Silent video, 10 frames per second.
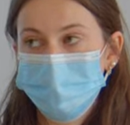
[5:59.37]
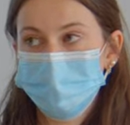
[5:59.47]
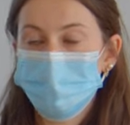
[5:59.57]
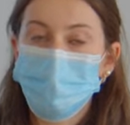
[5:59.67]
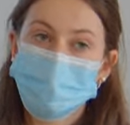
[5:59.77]

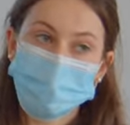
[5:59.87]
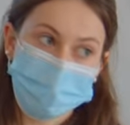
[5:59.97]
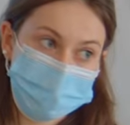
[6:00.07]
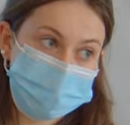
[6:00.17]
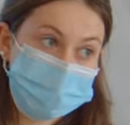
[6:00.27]
not
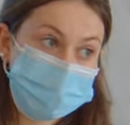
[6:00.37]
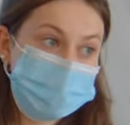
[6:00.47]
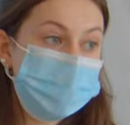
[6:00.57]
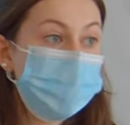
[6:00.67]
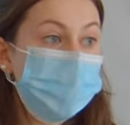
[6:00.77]
proven.
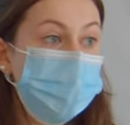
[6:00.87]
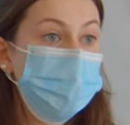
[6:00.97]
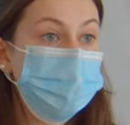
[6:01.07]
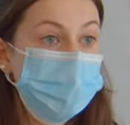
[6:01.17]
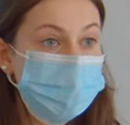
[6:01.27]

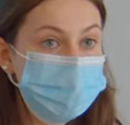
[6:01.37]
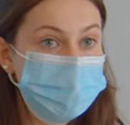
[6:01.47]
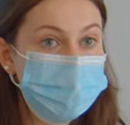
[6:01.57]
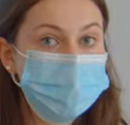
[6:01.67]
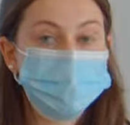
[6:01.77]

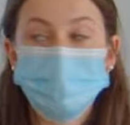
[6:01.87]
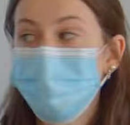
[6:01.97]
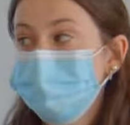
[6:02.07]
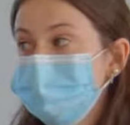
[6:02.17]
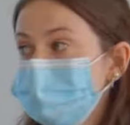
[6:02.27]
However, the
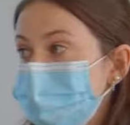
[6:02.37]
patterns